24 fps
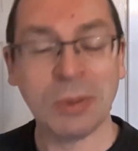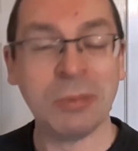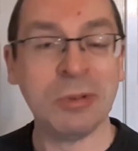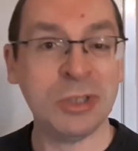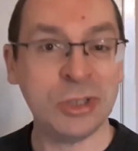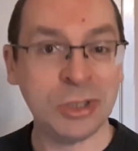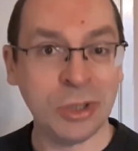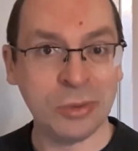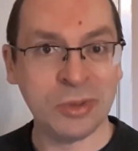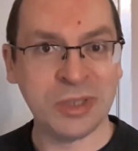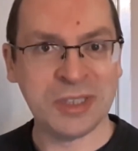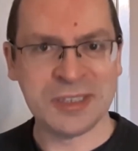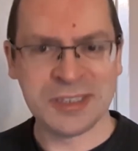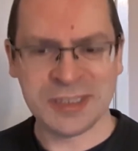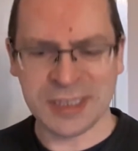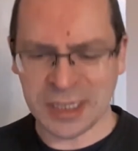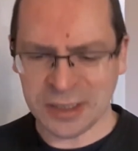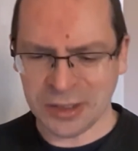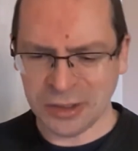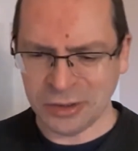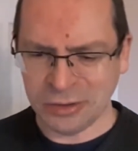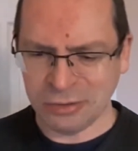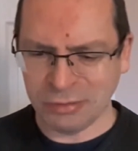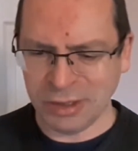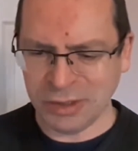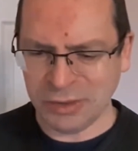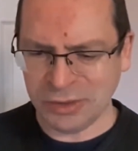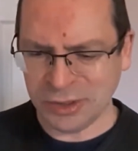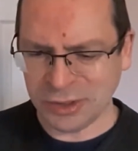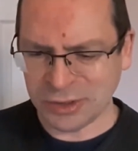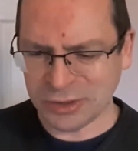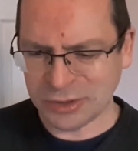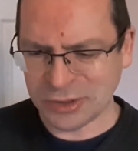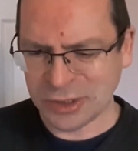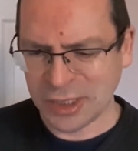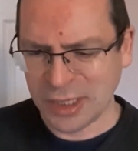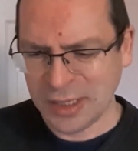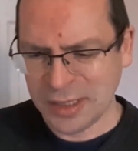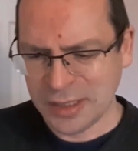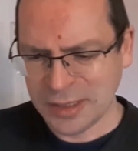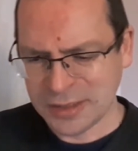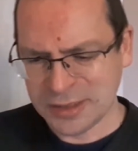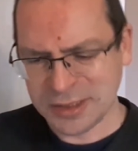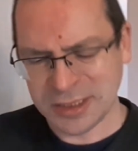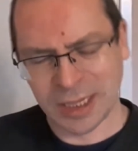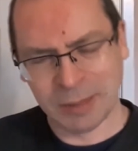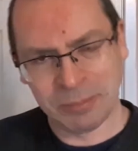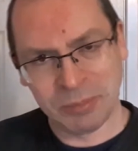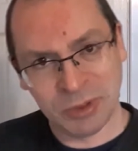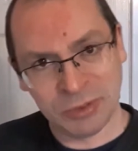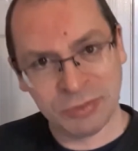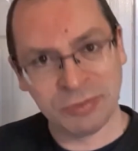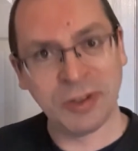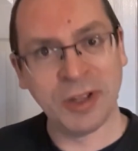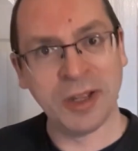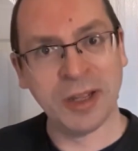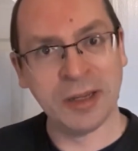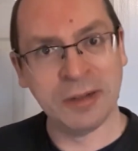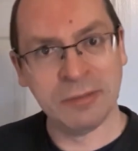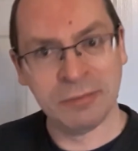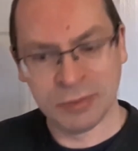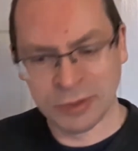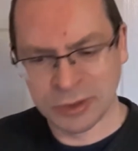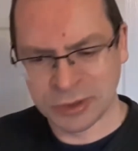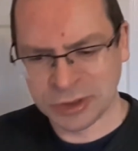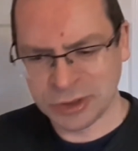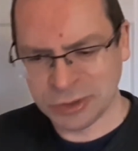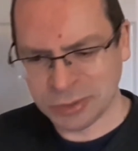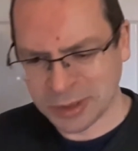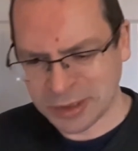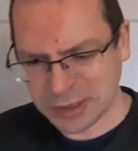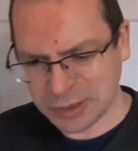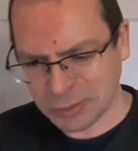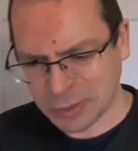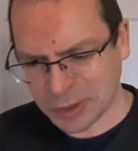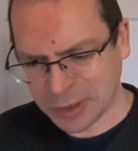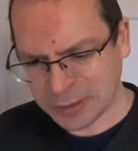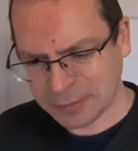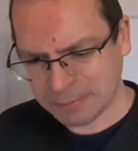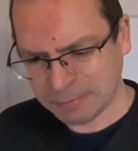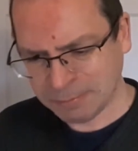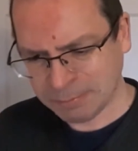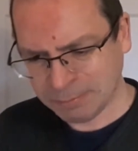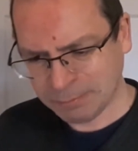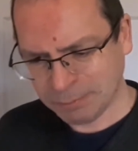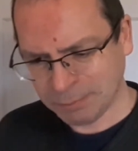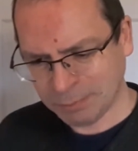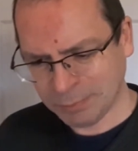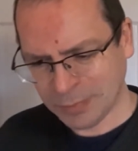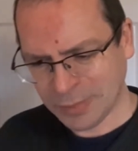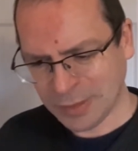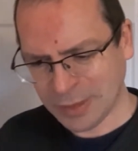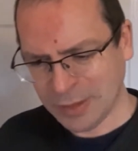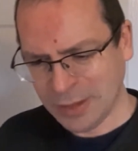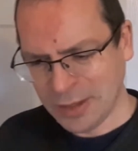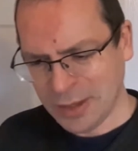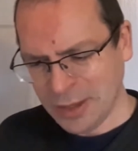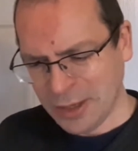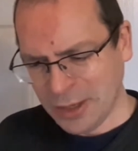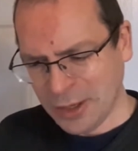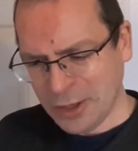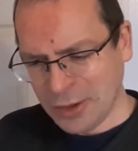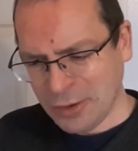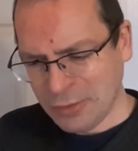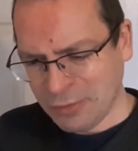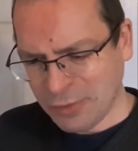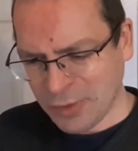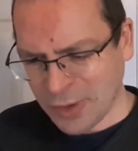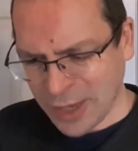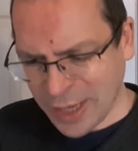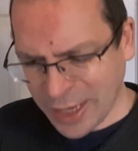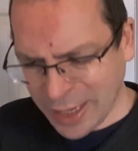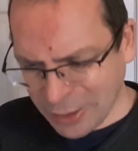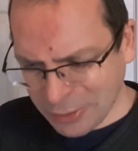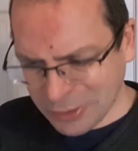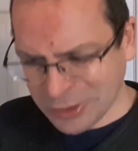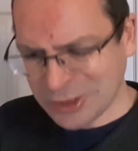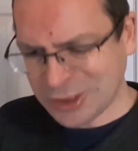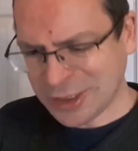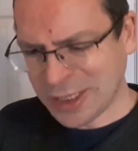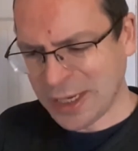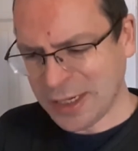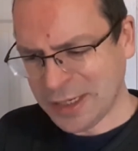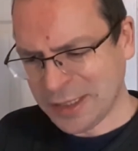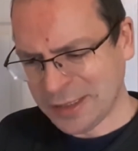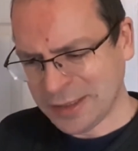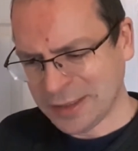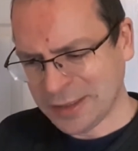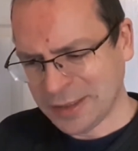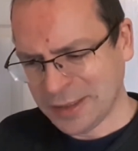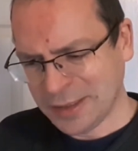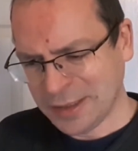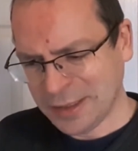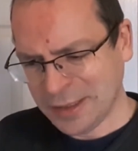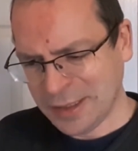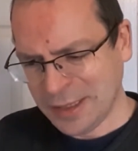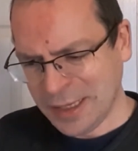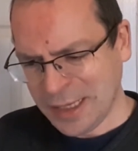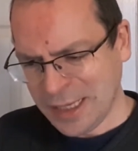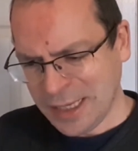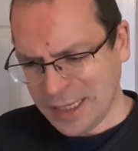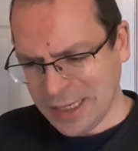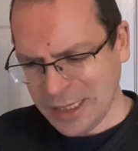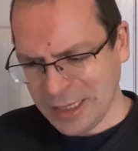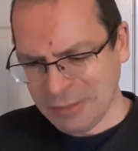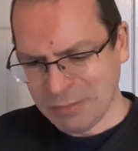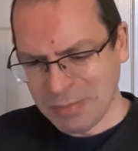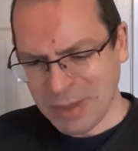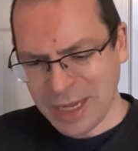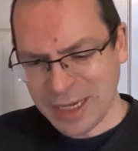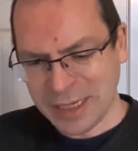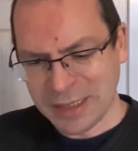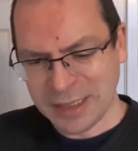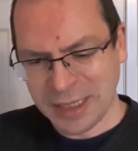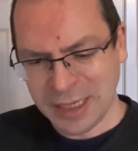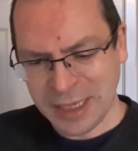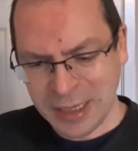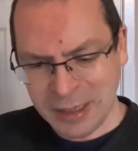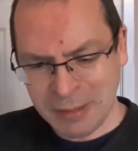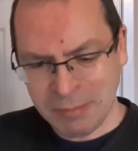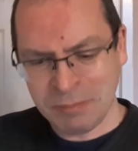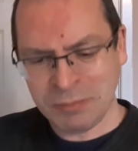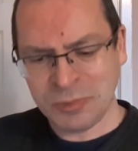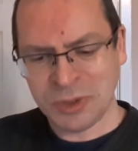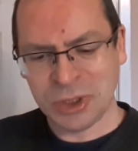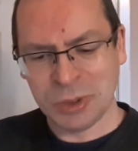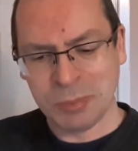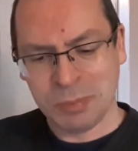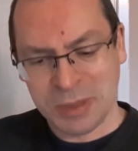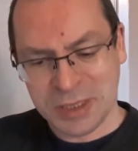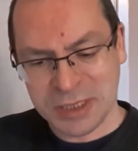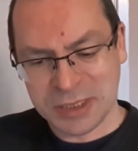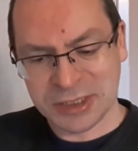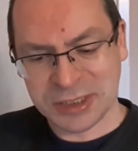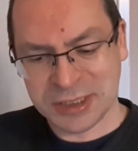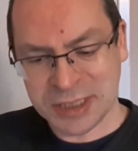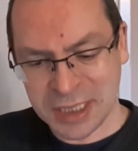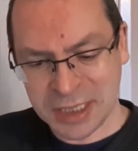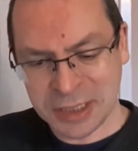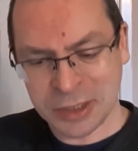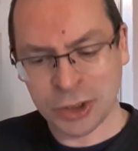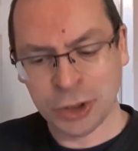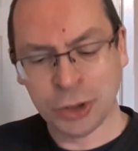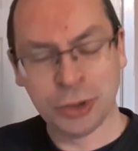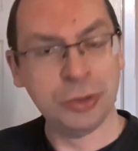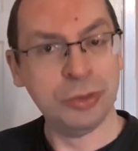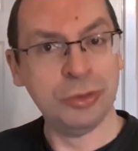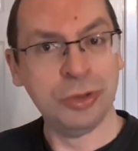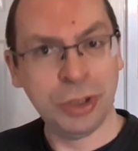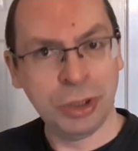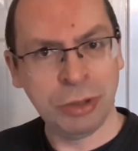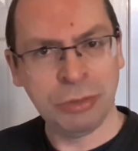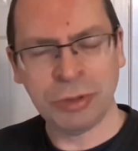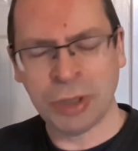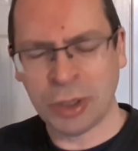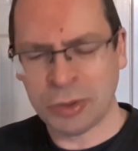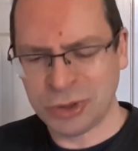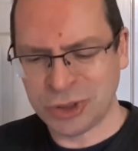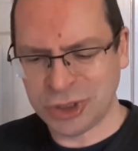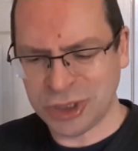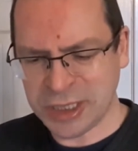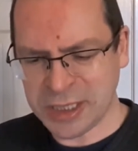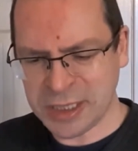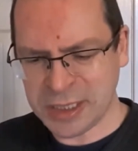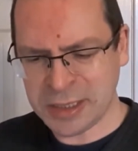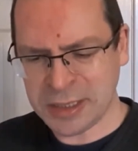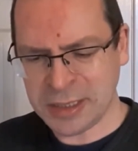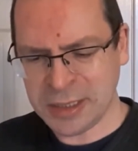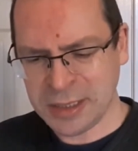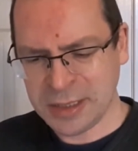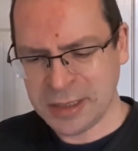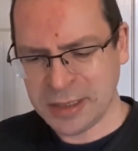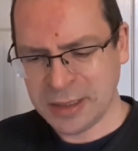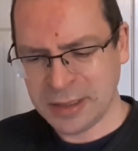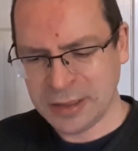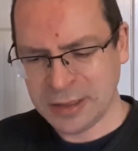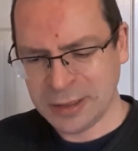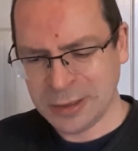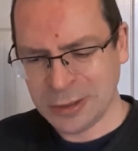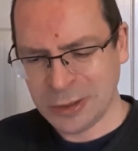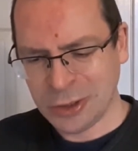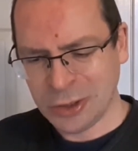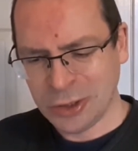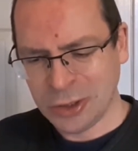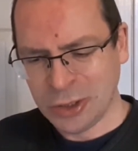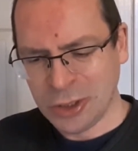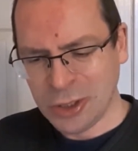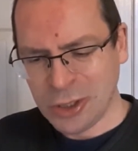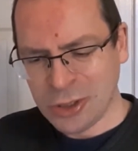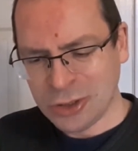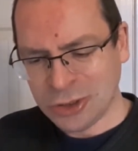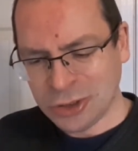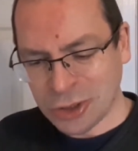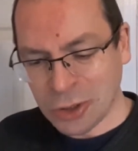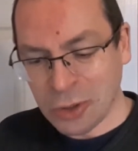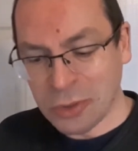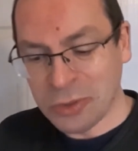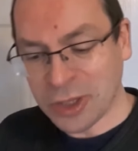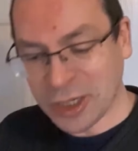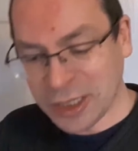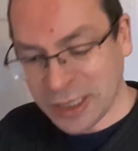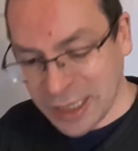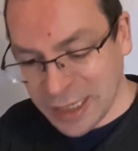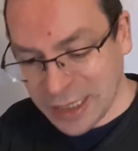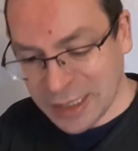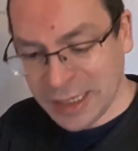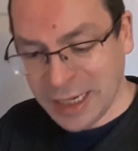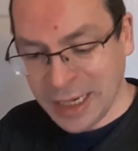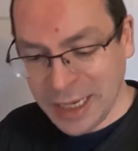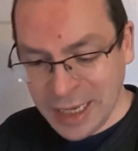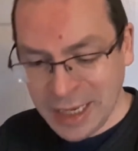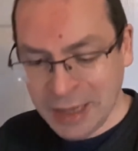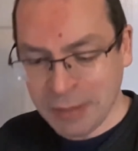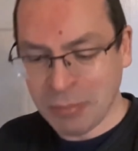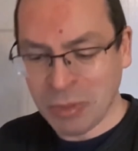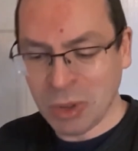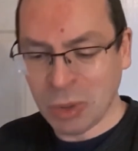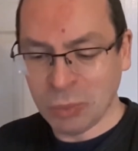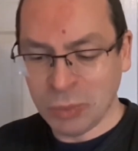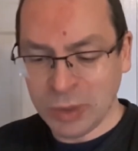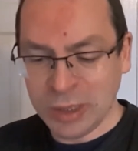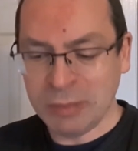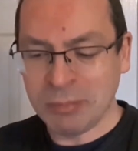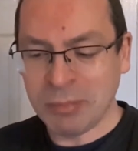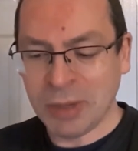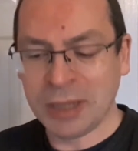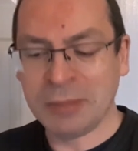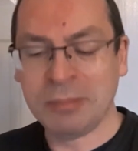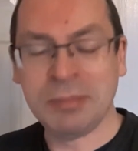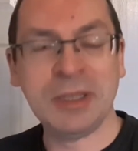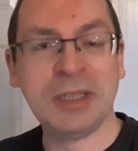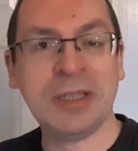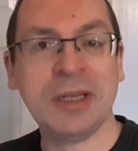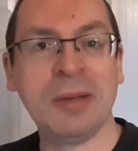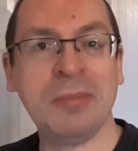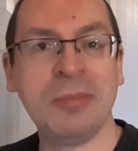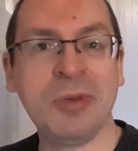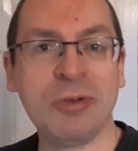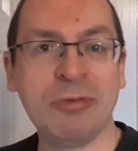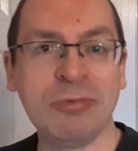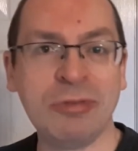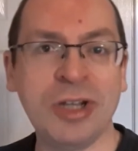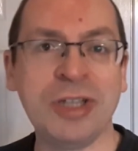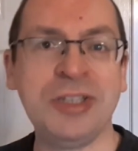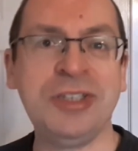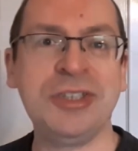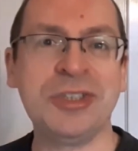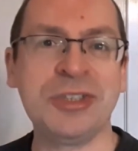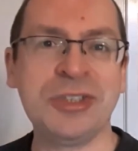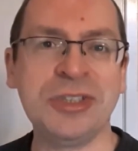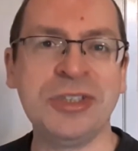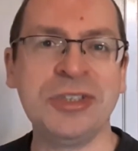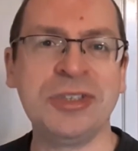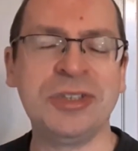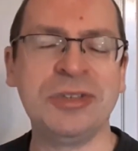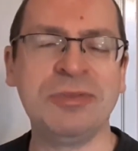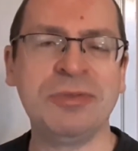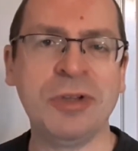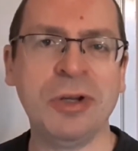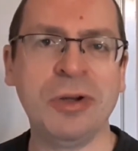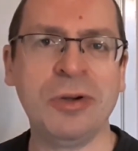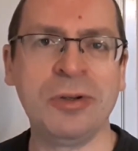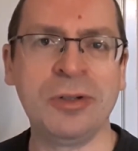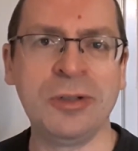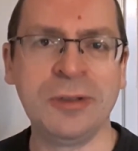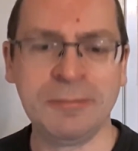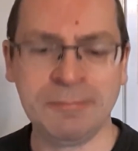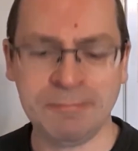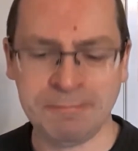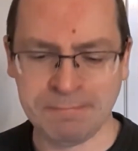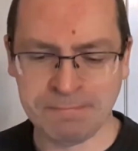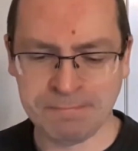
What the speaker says: We're told in 2 Corinthians chapter 5, verse 21. For our sake, he made him to be sin who knew no sin, so that in him we might become the righteousness of God.